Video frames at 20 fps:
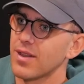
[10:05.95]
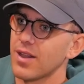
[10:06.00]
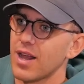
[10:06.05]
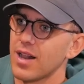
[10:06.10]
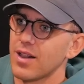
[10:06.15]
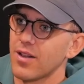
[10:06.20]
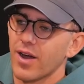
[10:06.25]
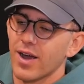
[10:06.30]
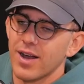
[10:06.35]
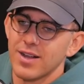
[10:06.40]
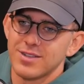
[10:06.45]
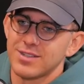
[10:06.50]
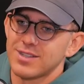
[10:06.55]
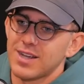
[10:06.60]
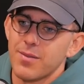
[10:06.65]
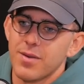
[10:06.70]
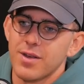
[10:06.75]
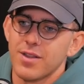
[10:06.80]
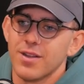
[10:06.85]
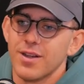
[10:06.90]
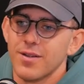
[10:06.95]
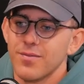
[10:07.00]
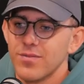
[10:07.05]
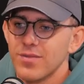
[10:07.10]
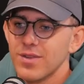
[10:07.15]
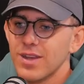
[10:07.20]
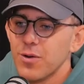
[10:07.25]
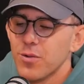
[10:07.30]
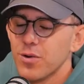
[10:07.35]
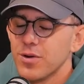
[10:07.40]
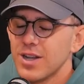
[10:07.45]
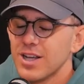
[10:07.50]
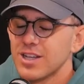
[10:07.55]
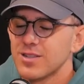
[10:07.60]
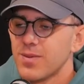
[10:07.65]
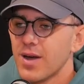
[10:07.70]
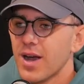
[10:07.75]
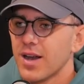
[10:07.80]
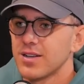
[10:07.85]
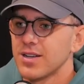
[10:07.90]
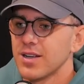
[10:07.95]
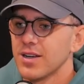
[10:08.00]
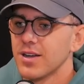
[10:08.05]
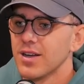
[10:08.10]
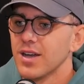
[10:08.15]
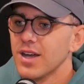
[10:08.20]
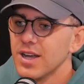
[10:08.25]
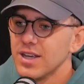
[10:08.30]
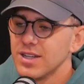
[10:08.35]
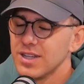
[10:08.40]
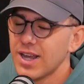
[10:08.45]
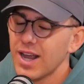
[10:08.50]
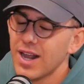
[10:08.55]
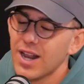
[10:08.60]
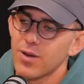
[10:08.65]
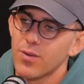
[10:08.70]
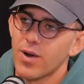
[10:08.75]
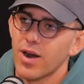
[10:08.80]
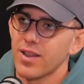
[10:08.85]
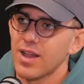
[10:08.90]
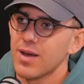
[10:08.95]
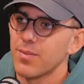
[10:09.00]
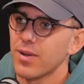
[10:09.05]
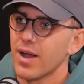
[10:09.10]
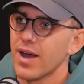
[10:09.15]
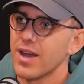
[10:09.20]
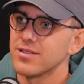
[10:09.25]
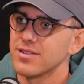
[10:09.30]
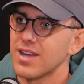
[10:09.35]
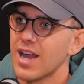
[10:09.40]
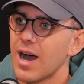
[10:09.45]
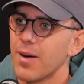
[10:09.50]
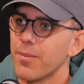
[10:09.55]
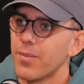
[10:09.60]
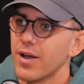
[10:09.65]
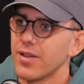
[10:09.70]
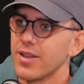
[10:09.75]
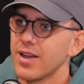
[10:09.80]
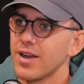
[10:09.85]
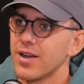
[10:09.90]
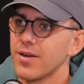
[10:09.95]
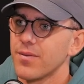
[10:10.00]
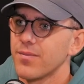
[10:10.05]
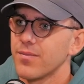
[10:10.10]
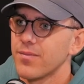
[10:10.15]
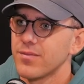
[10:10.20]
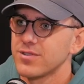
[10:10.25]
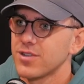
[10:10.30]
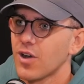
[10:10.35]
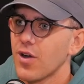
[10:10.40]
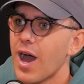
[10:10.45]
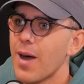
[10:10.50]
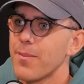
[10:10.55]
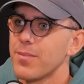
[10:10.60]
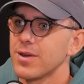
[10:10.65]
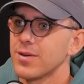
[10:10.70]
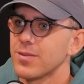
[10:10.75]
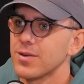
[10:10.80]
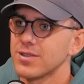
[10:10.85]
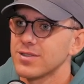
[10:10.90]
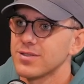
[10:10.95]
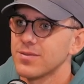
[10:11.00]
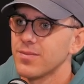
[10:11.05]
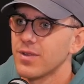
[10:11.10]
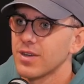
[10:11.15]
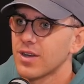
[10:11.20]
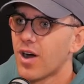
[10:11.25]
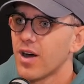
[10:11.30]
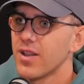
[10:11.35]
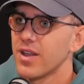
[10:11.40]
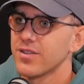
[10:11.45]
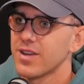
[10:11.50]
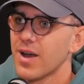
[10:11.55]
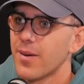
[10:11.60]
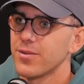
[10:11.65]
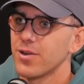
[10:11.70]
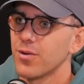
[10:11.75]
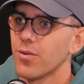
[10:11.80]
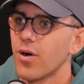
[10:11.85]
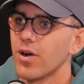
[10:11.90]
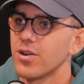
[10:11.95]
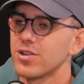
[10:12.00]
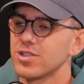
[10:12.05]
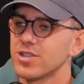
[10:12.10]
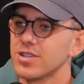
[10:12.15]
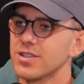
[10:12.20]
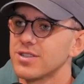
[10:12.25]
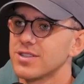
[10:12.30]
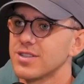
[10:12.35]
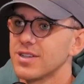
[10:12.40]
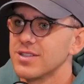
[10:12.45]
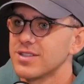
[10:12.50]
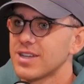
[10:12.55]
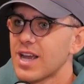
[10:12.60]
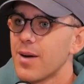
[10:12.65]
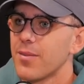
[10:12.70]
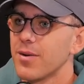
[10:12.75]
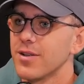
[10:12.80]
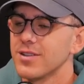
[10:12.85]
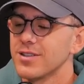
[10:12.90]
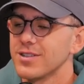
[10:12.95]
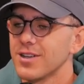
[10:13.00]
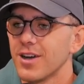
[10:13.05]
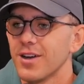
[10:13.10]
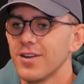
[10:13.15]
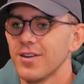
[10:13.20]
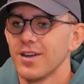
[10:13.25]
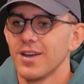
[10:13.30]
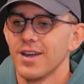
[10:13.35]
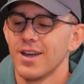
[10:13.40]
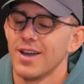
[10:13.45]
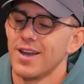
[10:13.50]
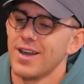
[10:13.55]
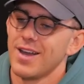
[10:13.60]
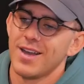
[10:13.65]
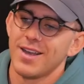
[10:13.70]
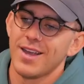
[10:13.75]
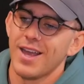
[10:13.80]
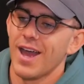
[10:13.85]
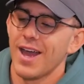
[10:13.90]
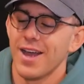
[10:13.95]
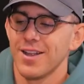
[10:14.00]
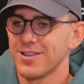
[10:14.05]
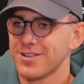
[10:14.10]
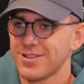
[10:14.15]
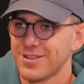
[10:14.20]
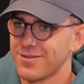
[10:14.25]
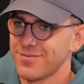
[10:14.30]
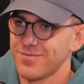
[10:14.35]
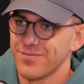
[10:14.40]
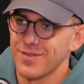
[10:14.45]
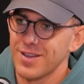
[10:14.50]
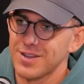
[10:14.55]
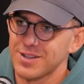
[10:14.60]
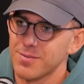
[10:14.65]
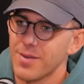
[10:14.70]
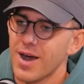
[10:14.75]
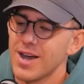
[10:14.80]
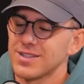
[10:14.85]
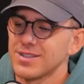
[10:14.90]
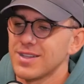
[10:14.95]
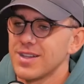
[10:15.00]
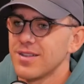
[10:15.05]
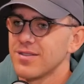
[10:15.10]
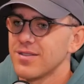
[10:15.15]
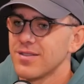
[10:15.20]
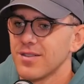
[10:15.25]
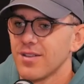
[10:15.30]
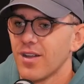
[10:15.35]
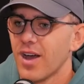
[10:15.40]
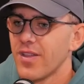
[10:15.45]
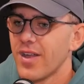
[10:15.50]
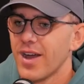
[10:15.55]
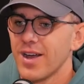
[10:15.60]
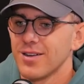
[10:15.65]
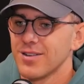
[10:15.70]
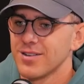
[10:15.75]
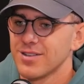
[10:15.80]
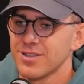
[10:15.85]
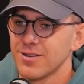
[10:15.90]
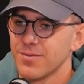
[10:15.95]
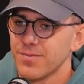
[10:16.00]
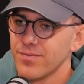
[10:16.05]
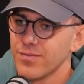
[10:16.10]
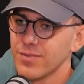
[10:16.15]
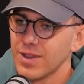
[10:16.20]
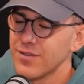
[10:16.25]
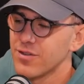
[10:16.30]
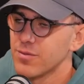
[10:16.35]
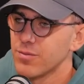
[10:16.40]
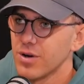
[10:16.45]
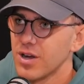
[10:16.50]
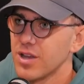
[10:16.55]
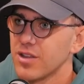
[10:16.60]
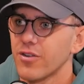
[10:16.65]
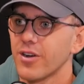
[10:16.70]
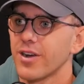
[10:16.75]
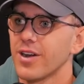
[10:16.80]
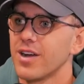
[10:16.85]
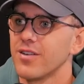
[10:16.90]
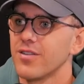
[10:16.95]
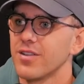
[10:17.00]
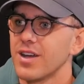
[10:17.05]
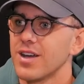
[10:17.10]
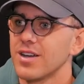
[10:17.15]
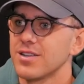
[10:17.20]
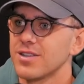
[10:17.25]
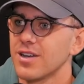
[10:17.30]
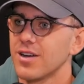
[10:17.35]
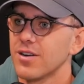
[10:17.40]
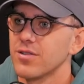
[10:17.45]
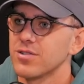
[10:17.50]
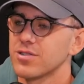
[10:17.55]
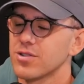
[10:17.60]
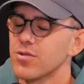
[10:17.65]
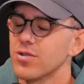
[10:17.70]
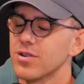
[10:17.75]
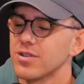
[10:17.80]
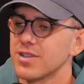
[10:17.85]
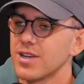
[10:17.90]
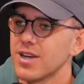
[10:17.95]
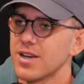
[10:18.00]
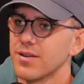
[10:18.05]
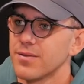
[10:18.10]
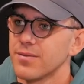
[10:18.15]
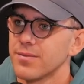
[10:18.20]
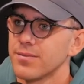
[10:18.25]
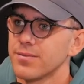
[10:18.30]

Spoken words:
And like it's something that you wouldn't expect to you're getting one of their players out, but they're so happy because the guy they've come to watch is coming. So yeah, it's amazing. Then like they just live and breathe cricket over there. So it was cool to see.